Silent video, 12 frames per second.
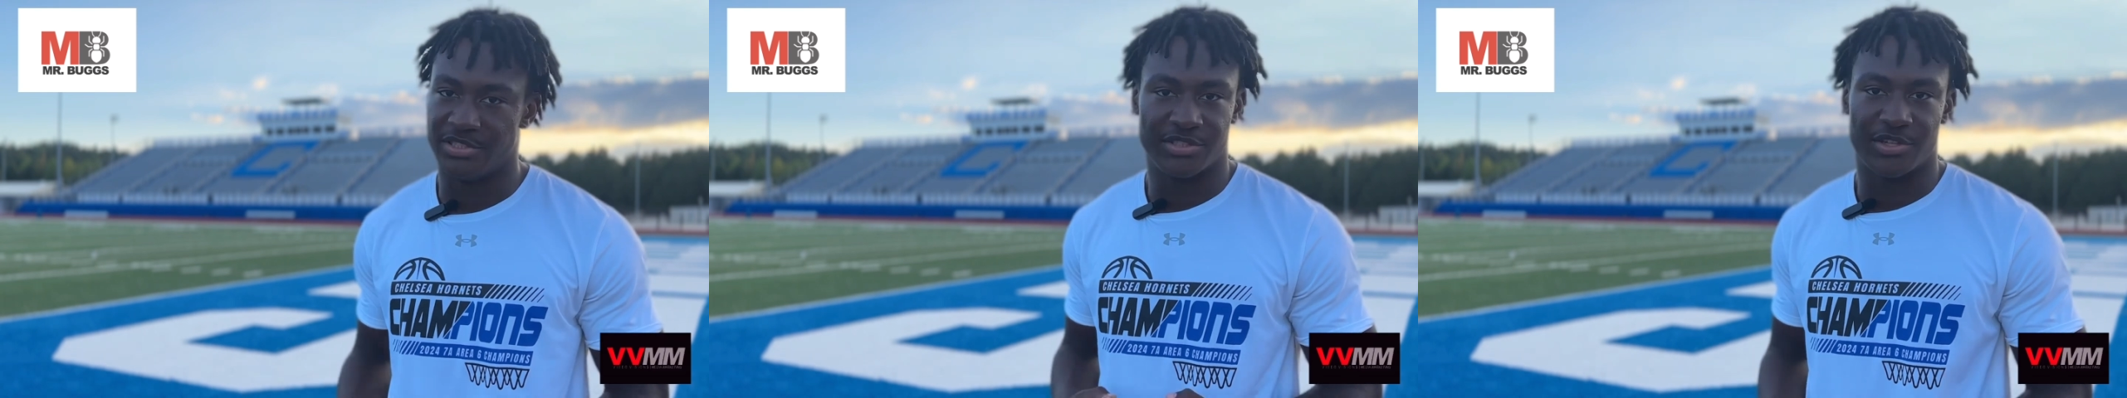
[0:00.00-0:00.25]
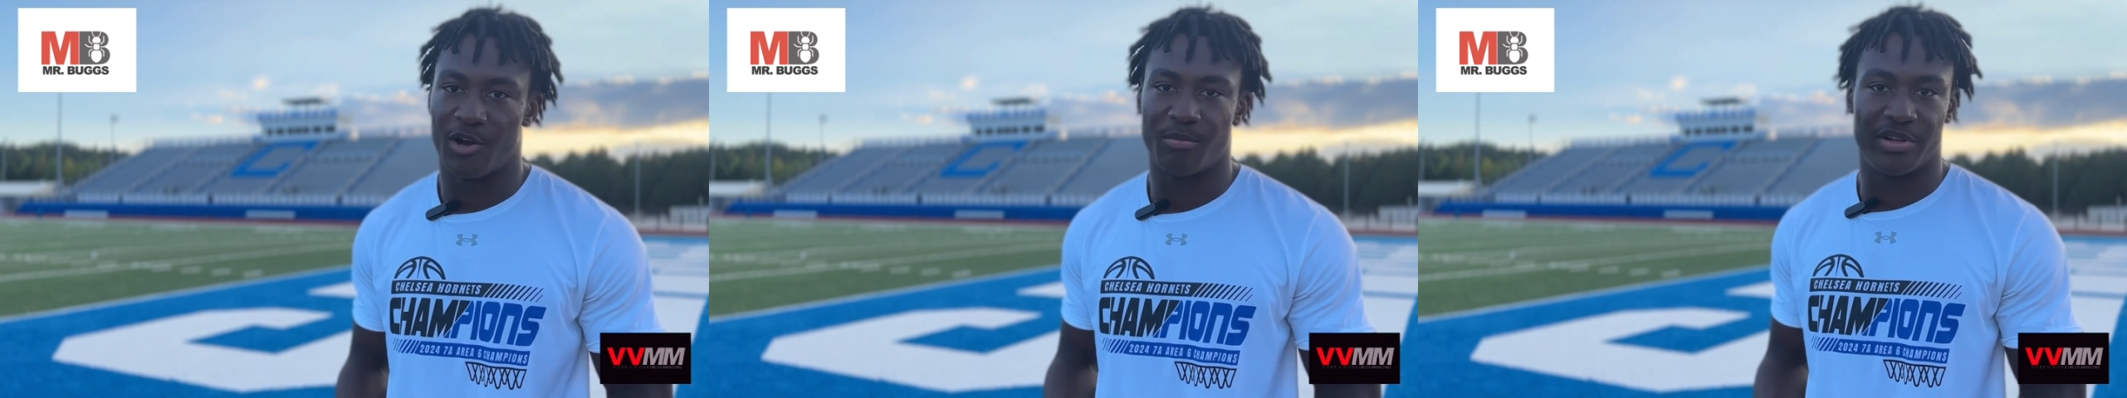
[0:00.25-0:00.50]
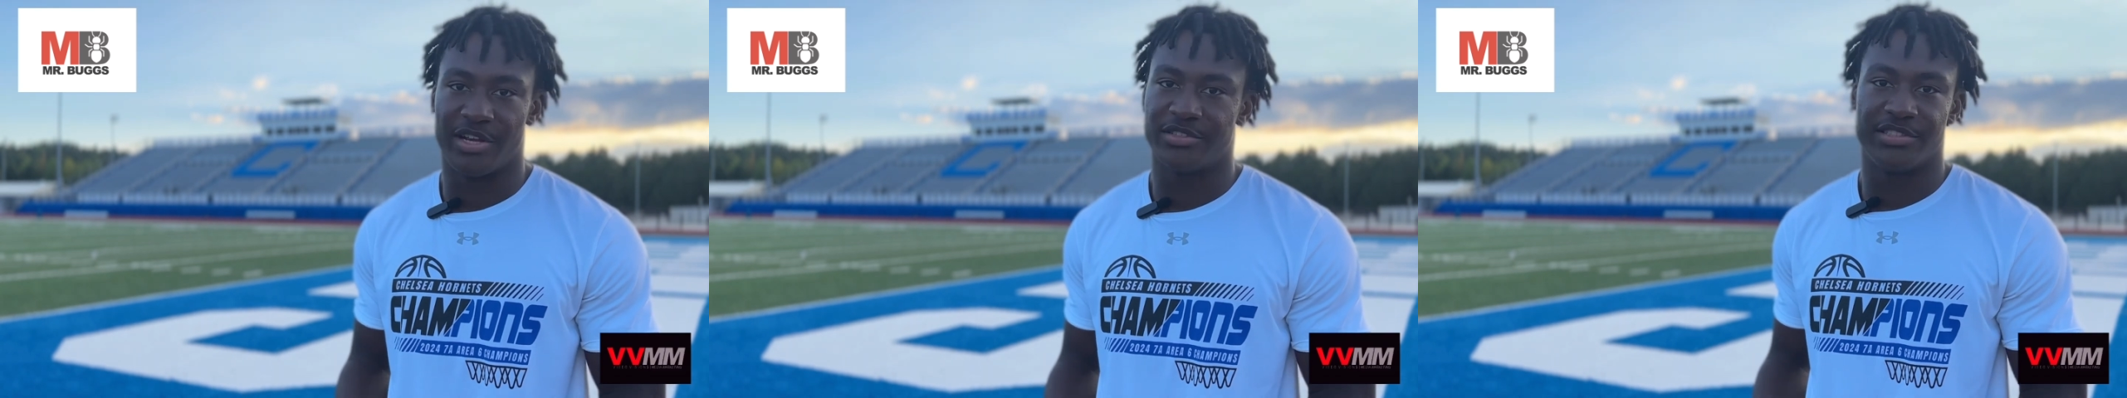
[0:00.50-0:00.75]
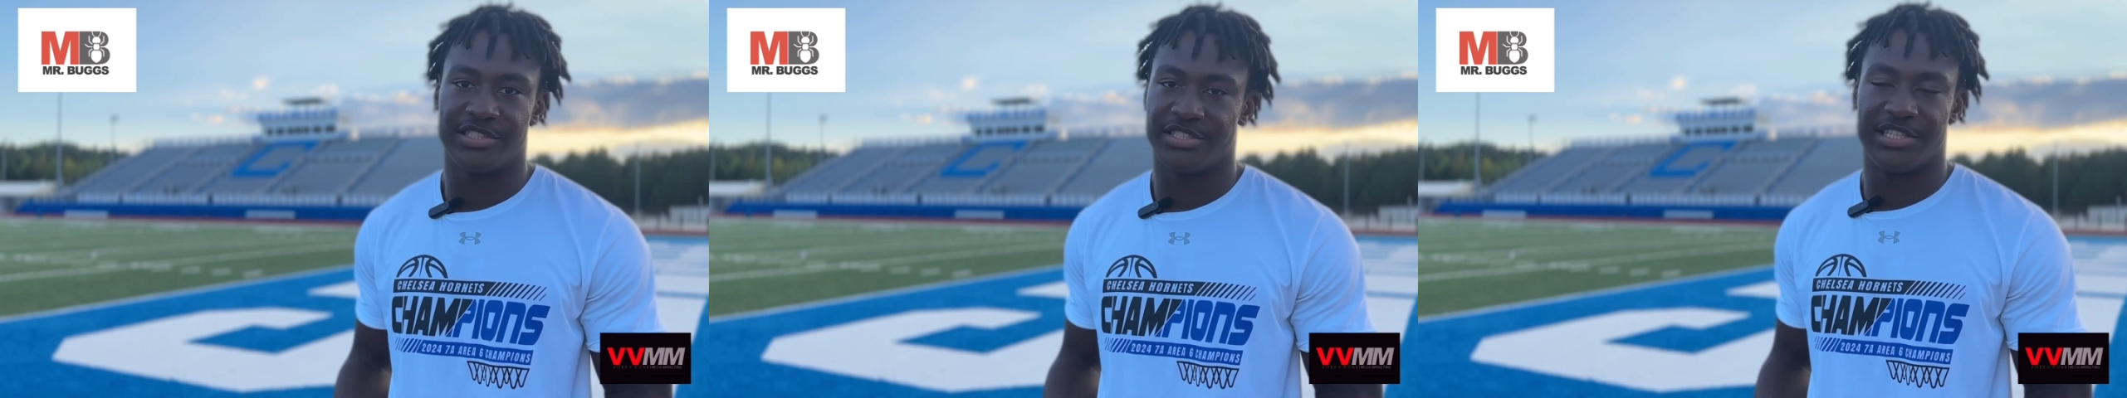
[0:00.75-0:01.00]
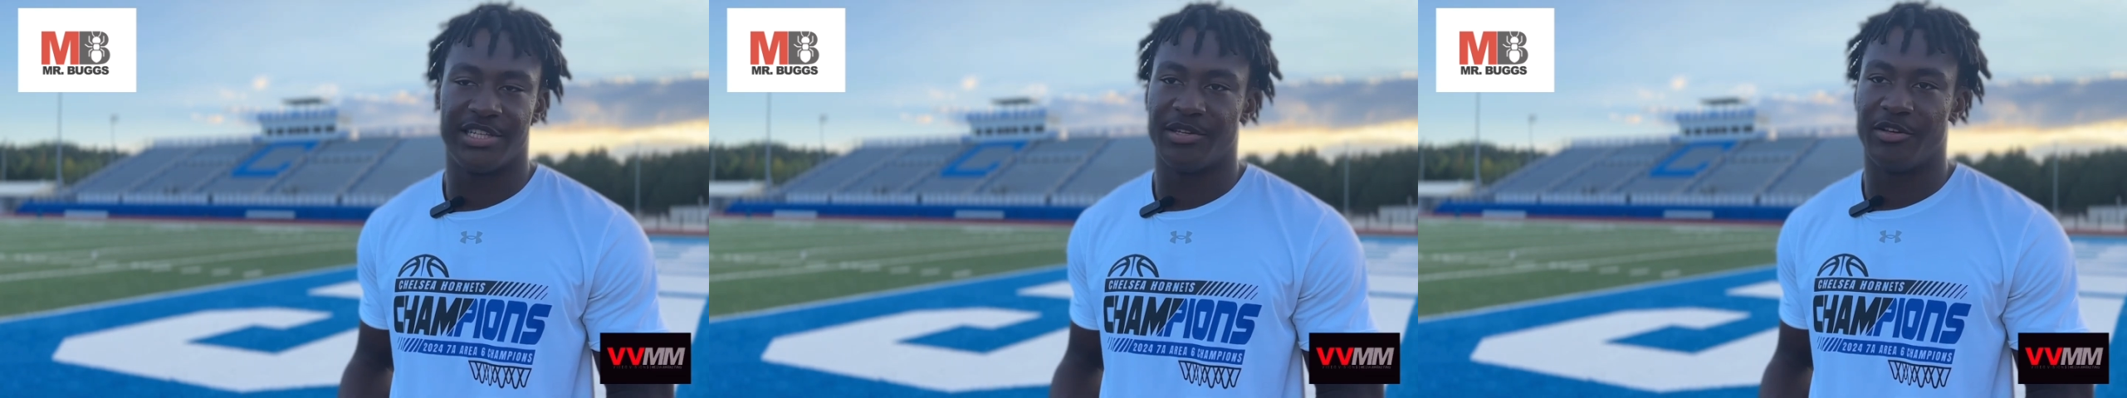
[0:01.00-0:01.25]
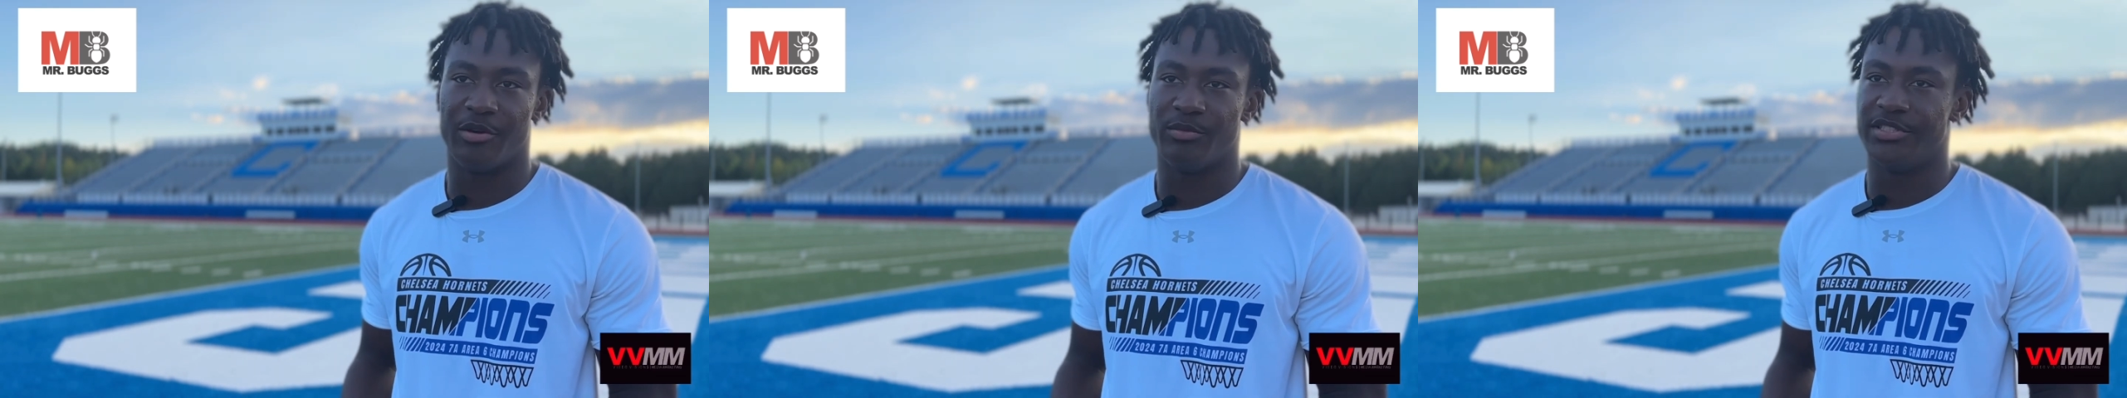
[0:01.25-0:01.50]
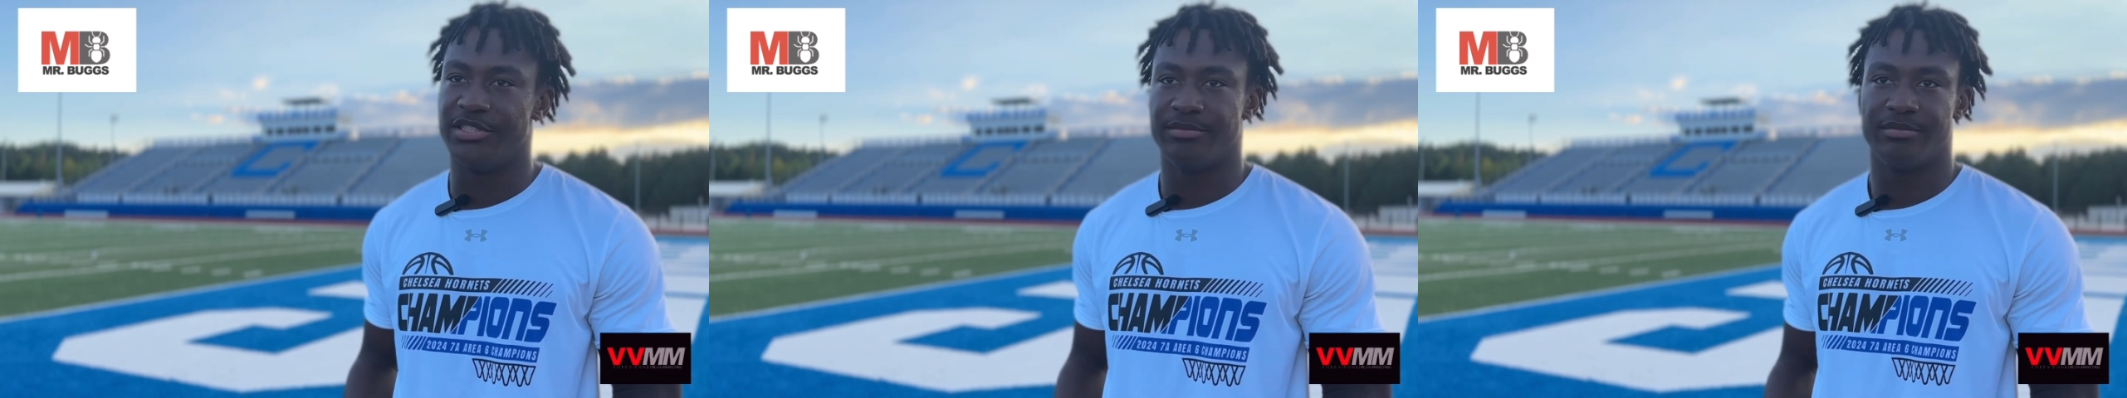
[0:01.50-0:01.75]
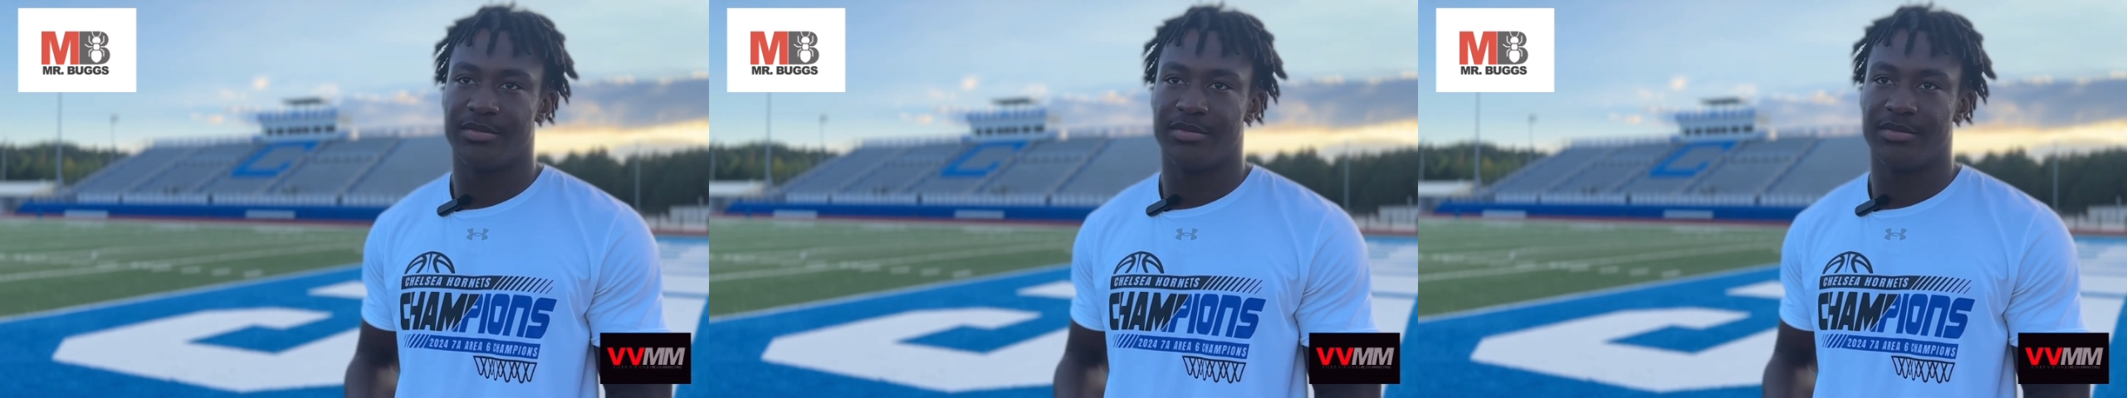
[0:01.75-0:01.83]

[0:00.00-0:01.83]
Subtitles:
star players on the team, and we just